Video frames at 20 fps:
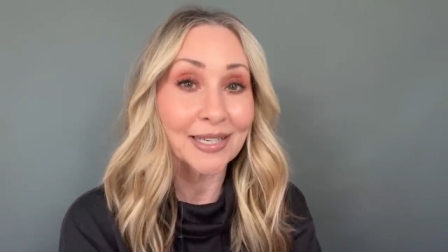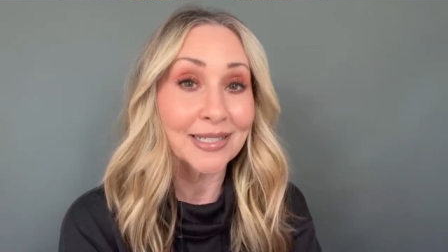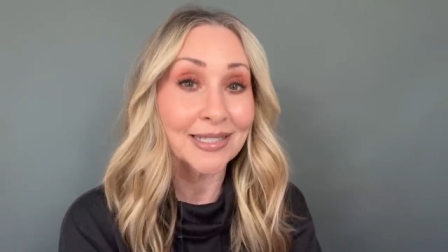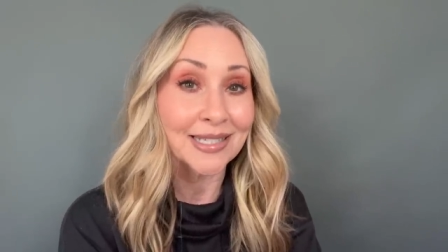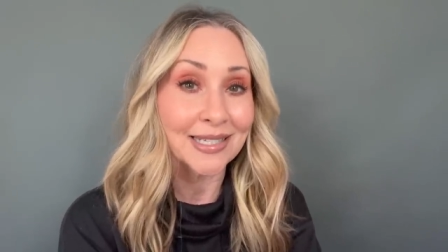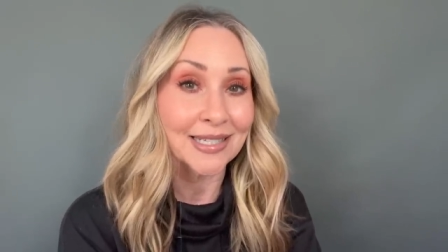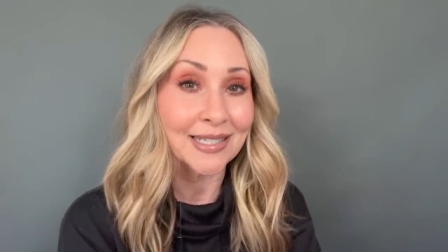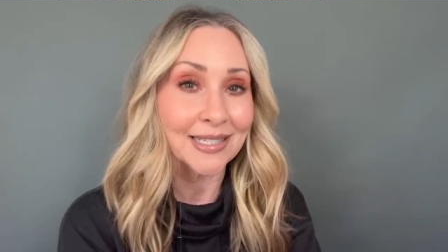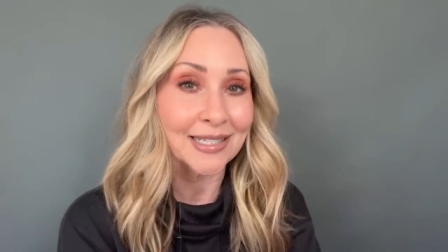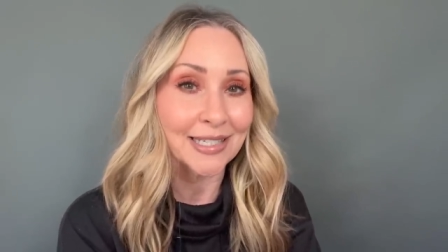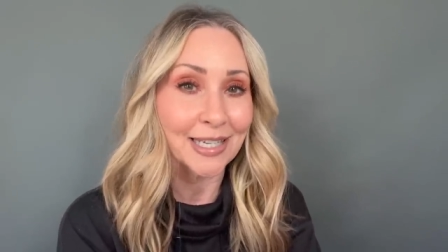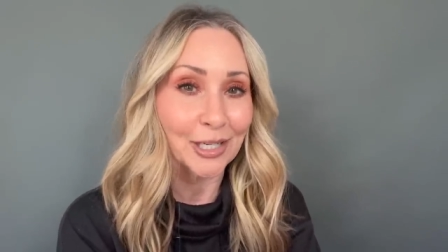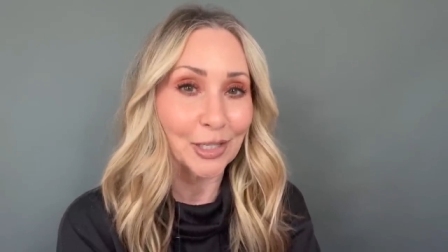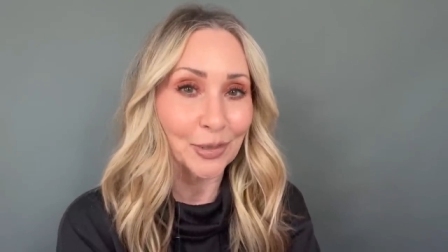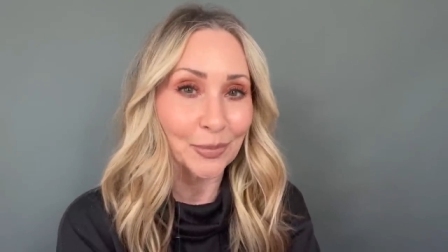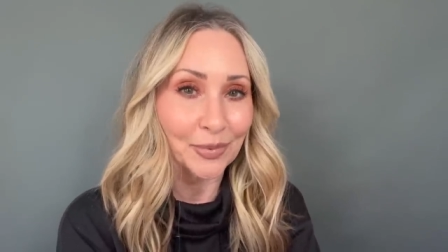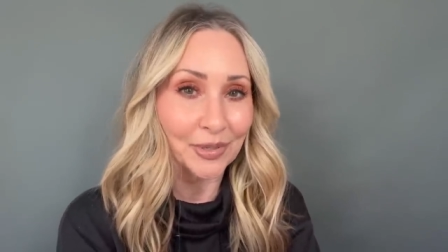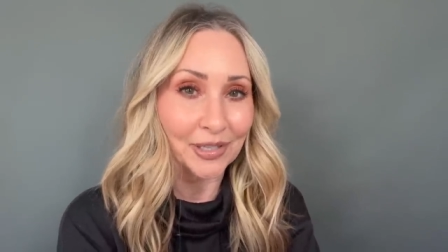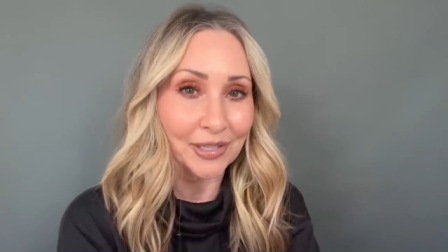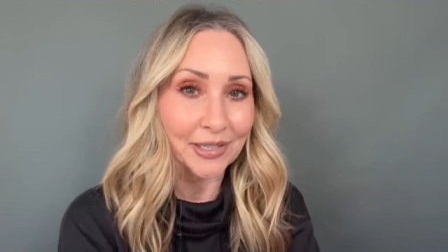and
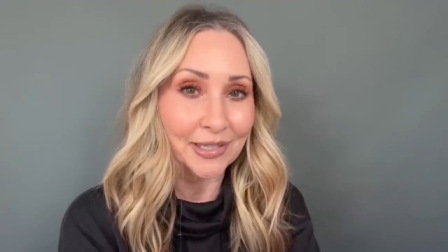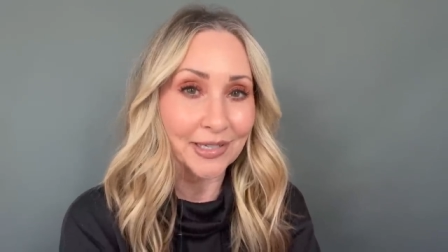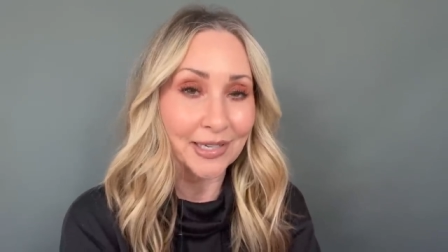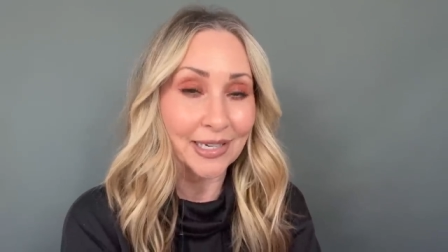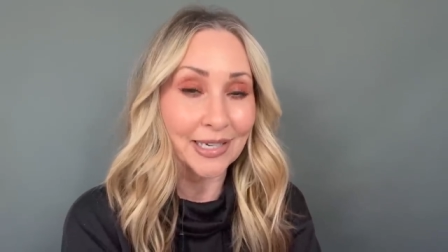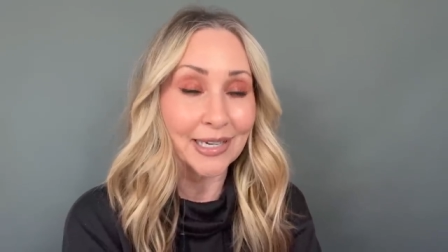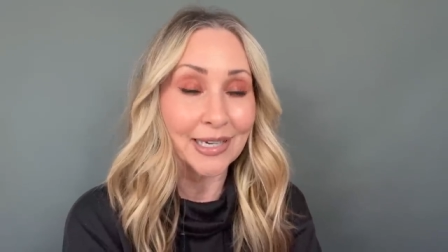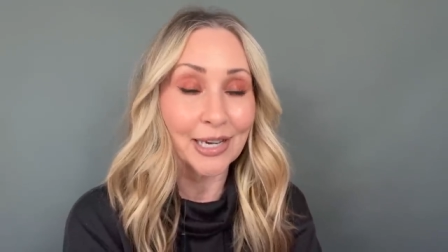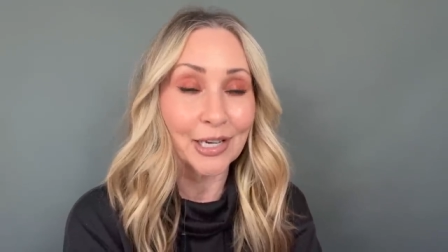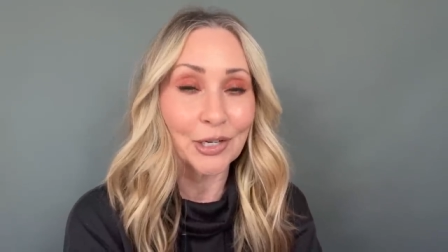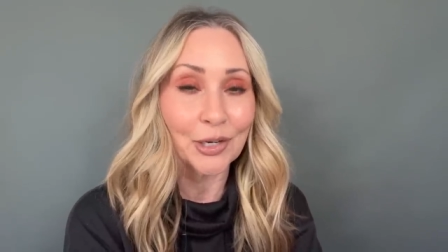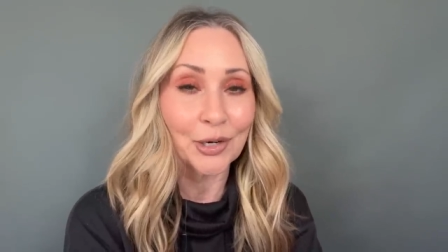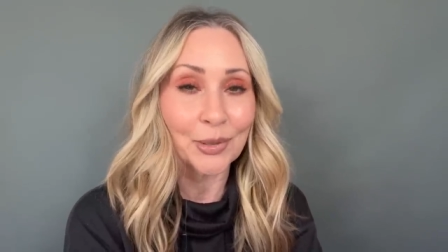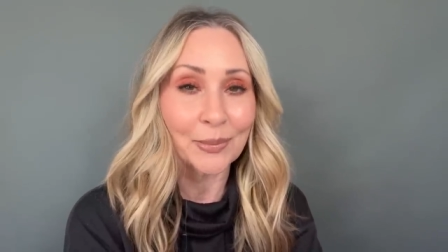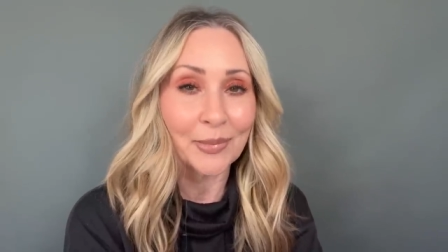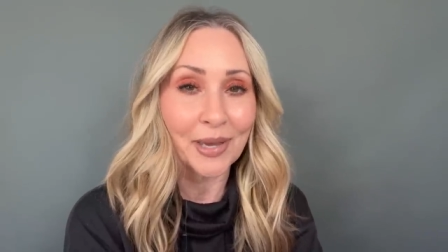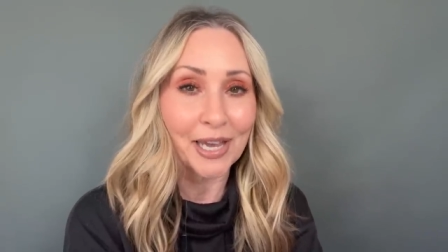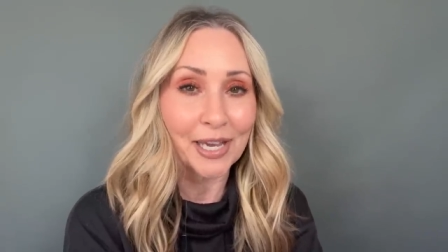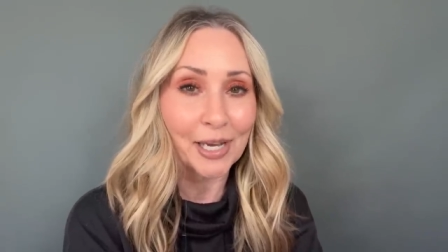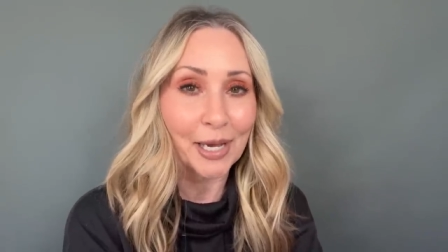sustainability in your
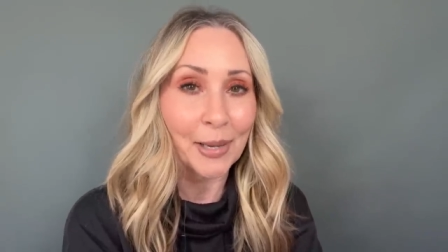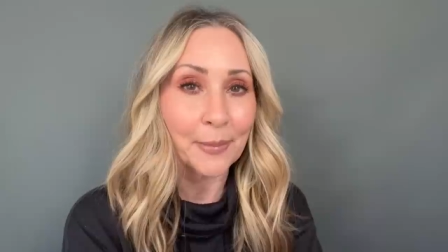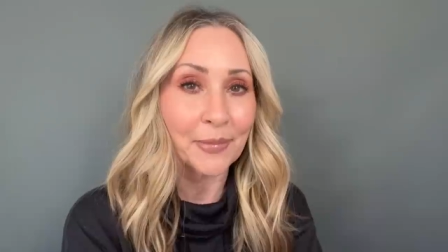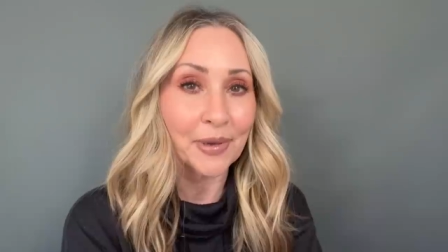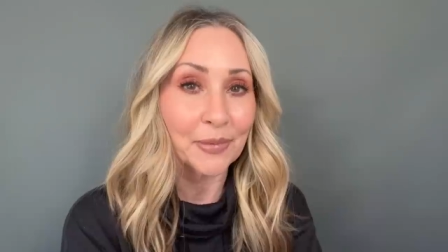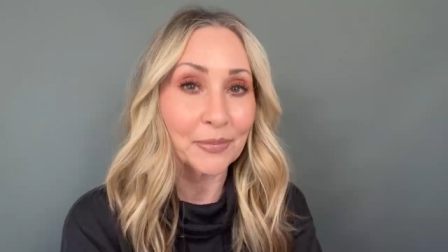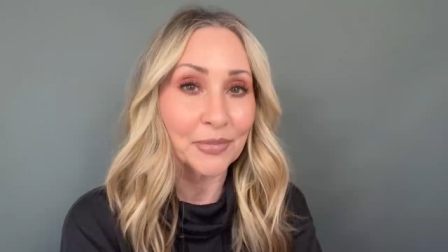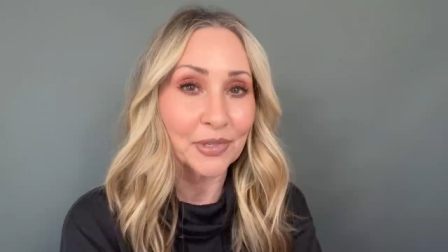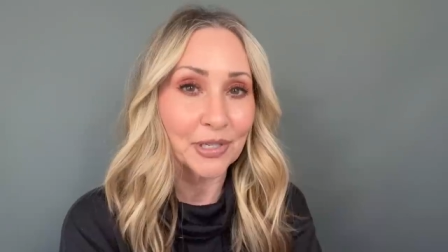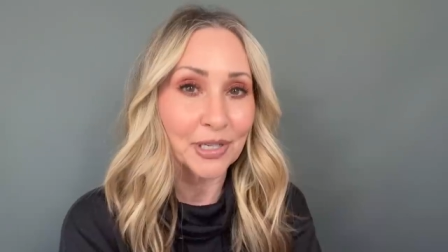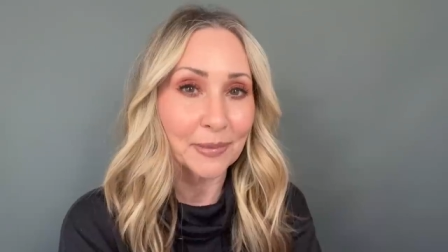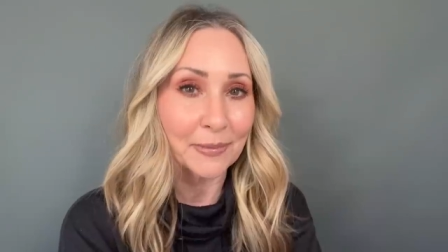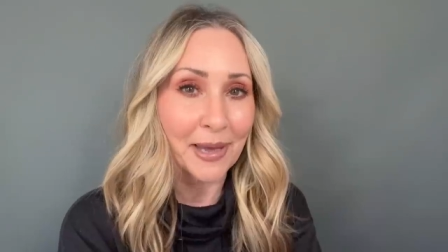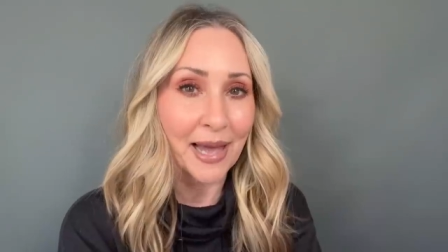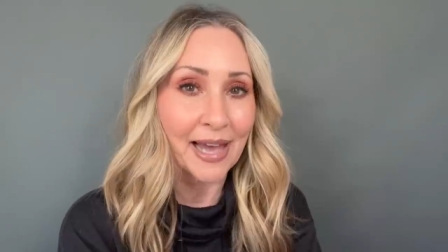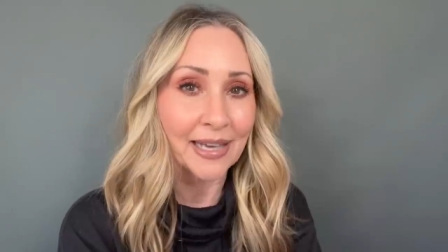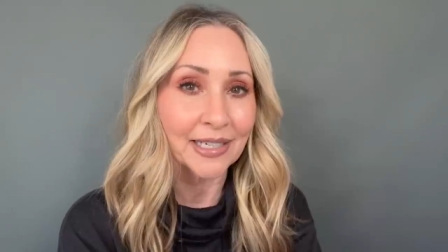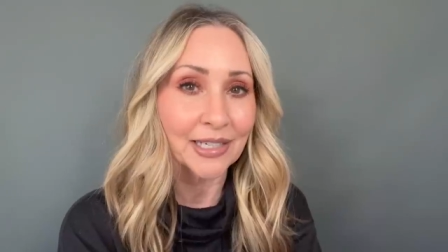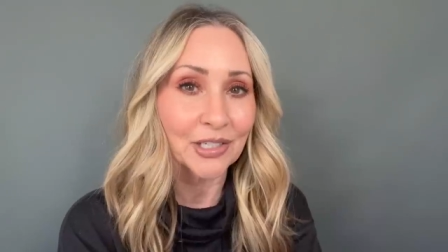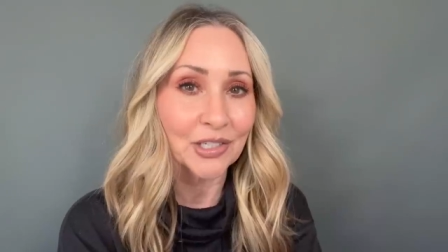makeup and beauty
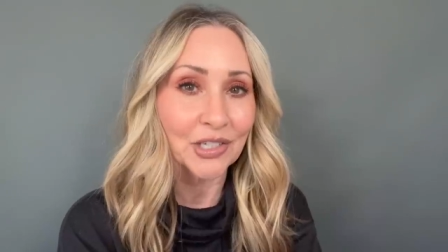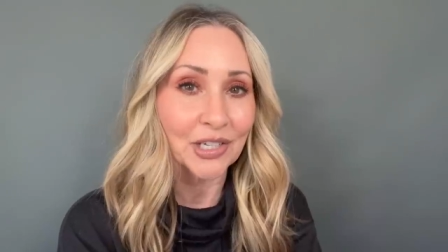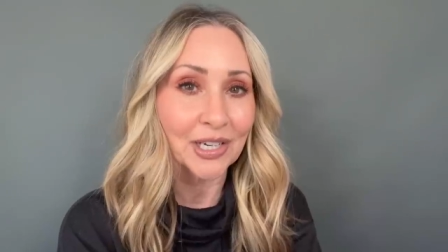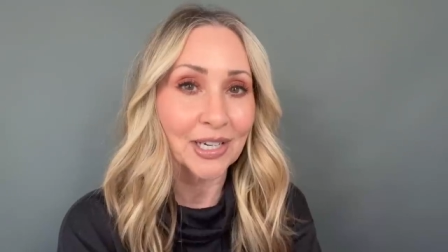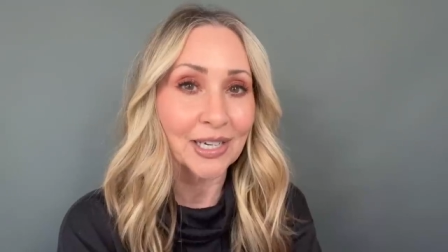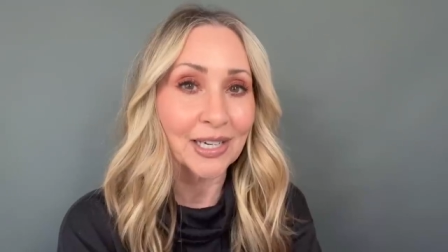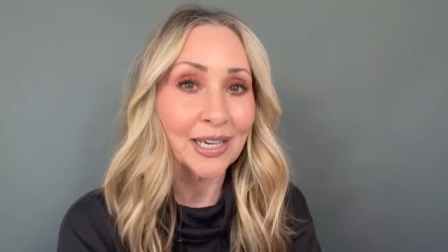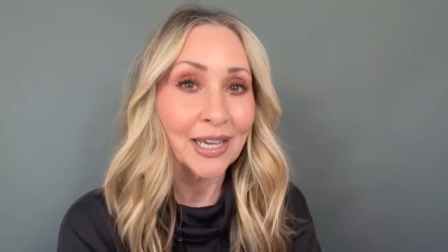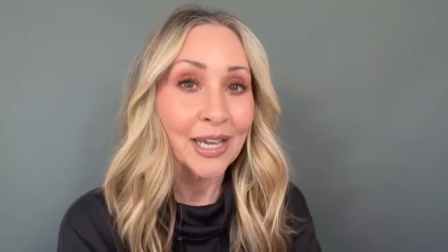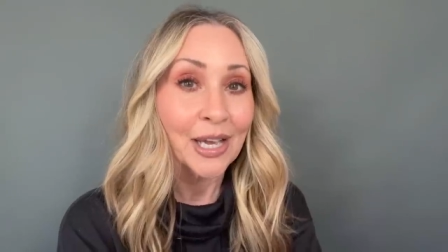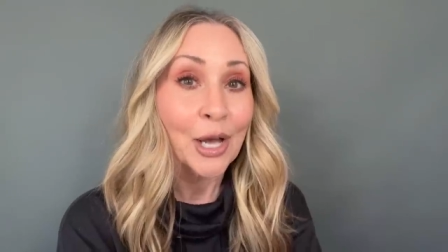packaging,